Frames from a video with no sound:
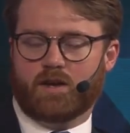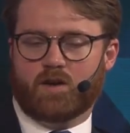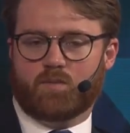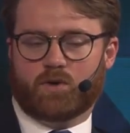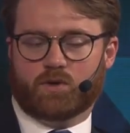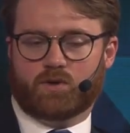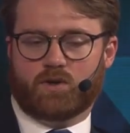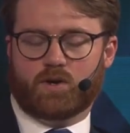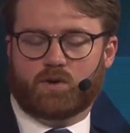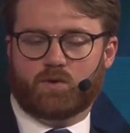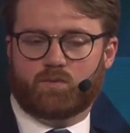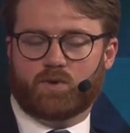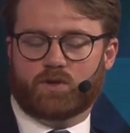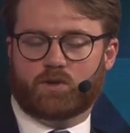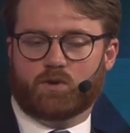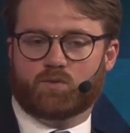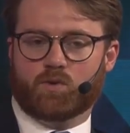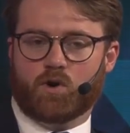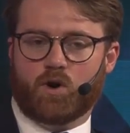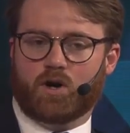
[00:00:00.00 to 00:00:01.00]
But
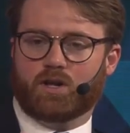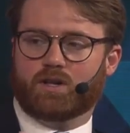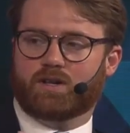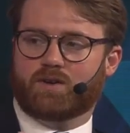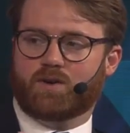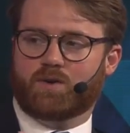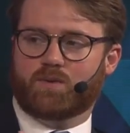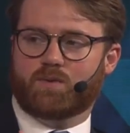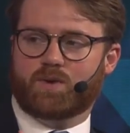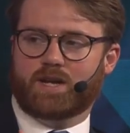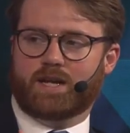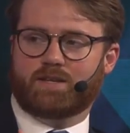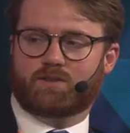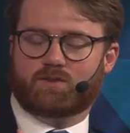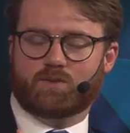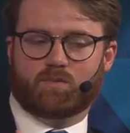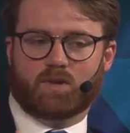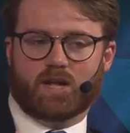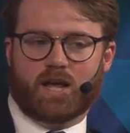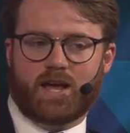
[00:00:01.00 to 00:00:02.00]
the role we need
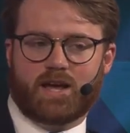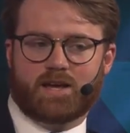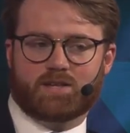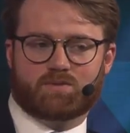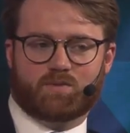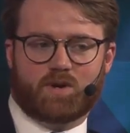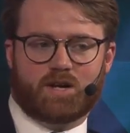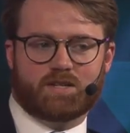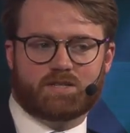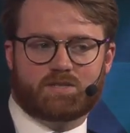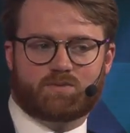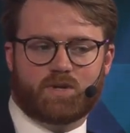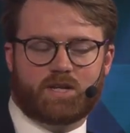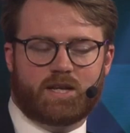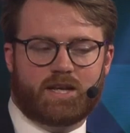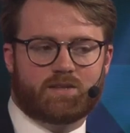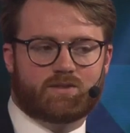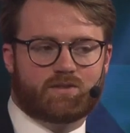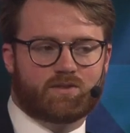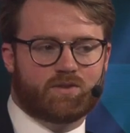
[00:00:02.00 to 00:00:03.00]
to play as well is we
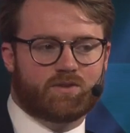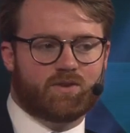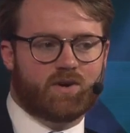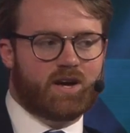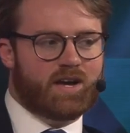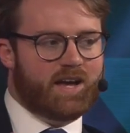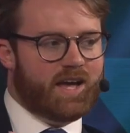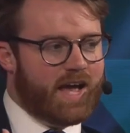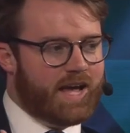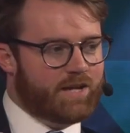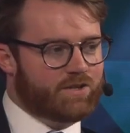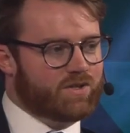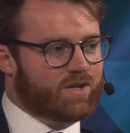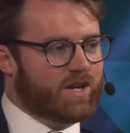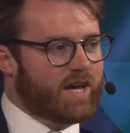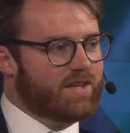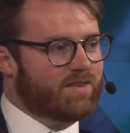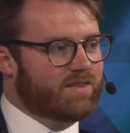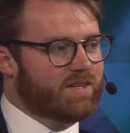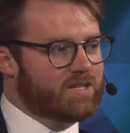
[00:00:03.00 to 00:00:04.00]
need to
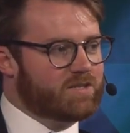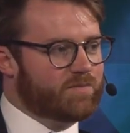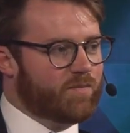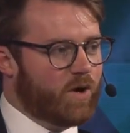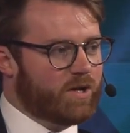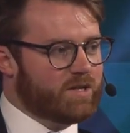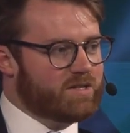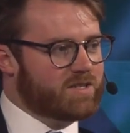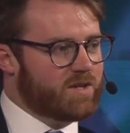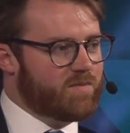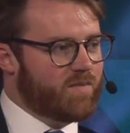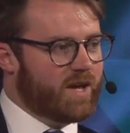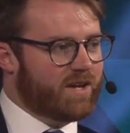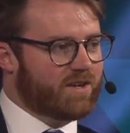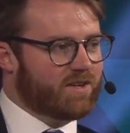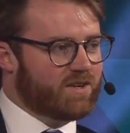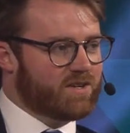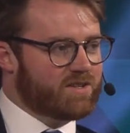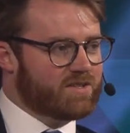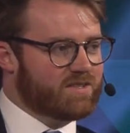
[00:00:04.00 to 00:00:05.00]
educate these
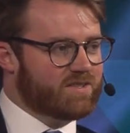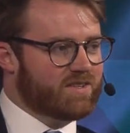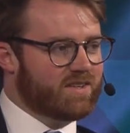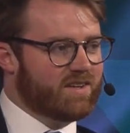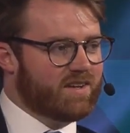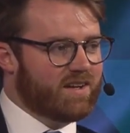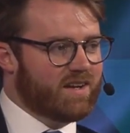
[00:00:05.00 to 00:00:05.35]
policymakers